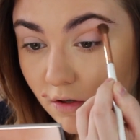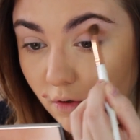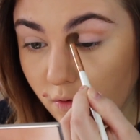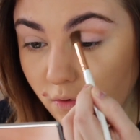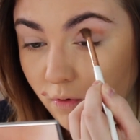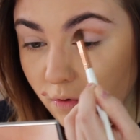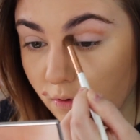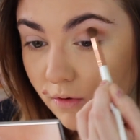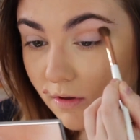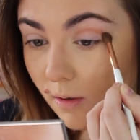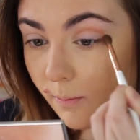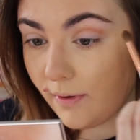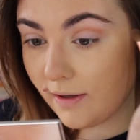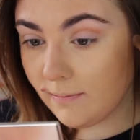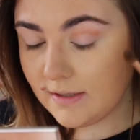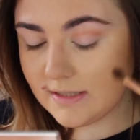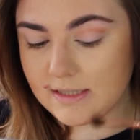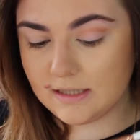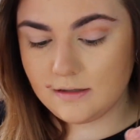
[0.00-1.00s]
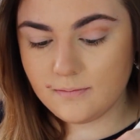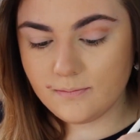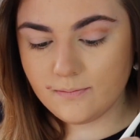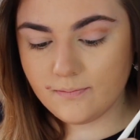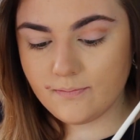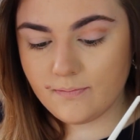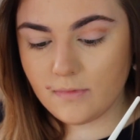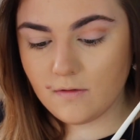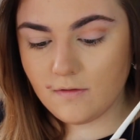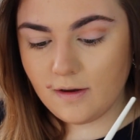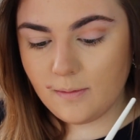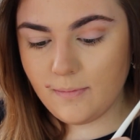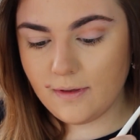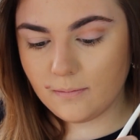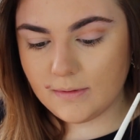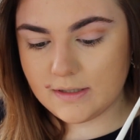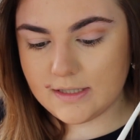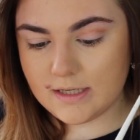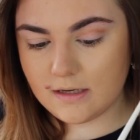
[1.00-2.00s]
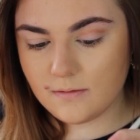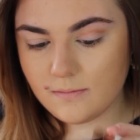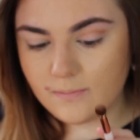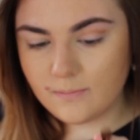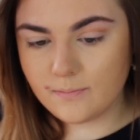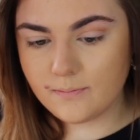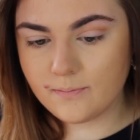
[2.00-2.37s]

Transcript: Ooh, they're pigmented. They're very pigmented.